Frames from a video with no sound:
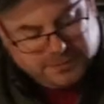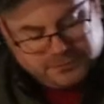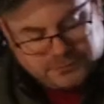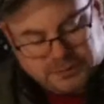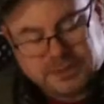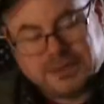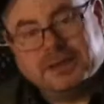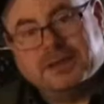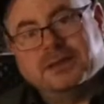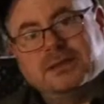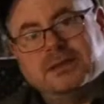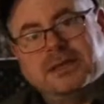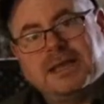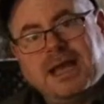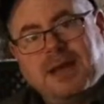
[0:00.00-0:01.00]
through
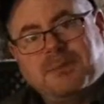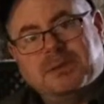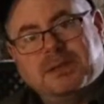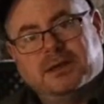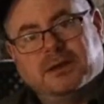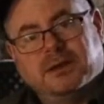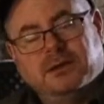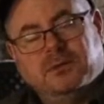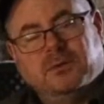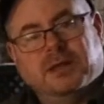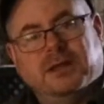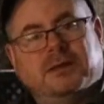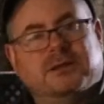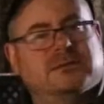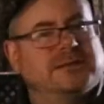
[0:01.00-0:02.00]
the cap here
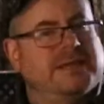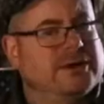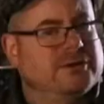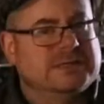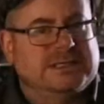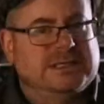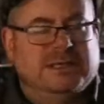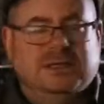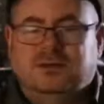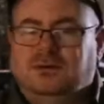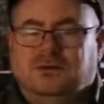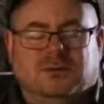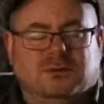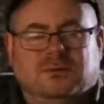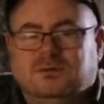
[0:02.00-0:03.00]
with kerosene
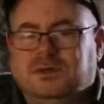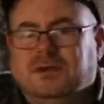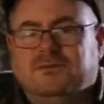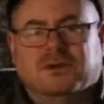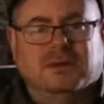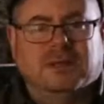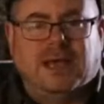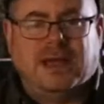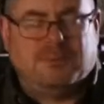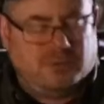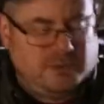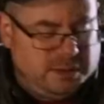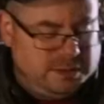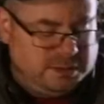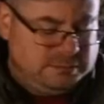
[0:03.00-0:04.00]
or whatever lamp
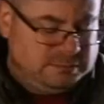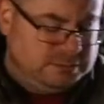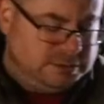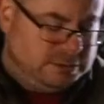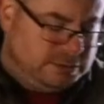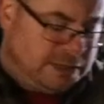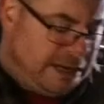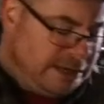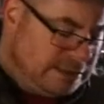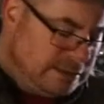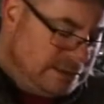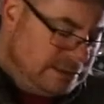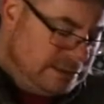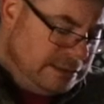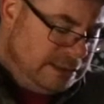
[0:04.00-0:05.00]
oil you like,
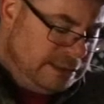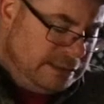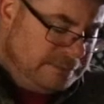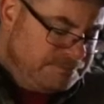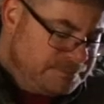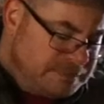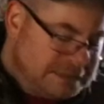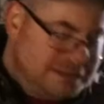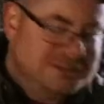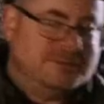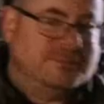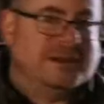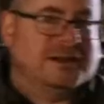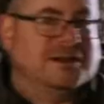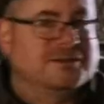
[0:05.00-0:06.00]

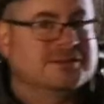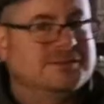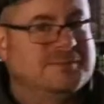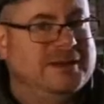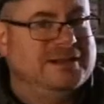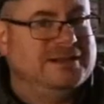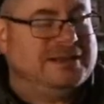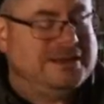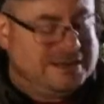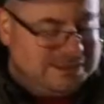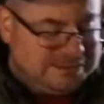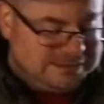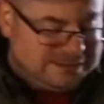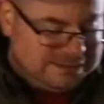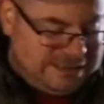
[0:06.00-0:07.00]
depending on the smell, I
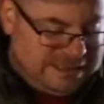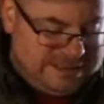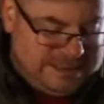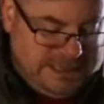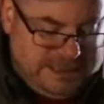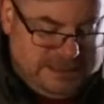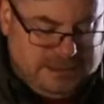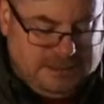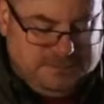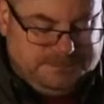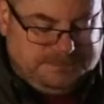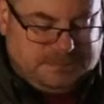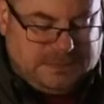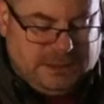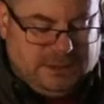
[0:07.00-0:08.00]
guess. And then
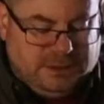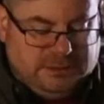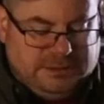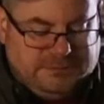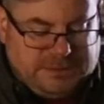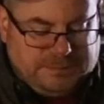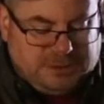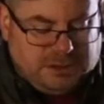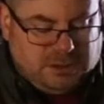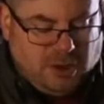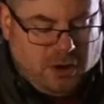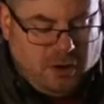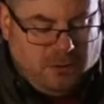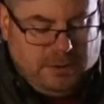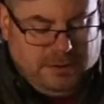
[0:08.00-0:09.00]
you lift up the
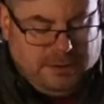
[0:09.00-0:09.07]
globe,